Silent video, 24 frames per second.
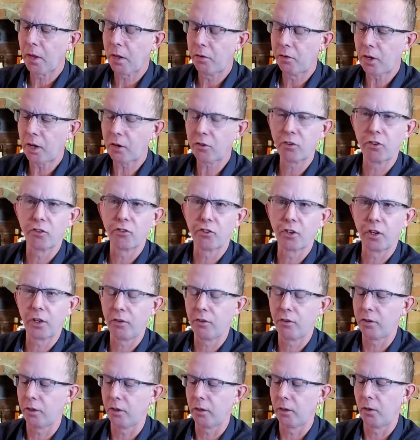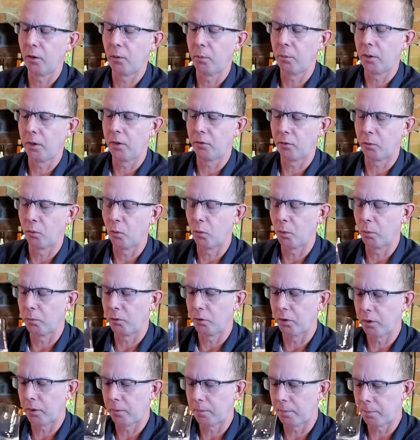It's actually changing a little bit as it warms
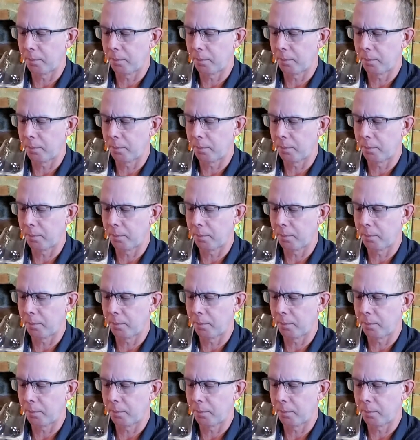up.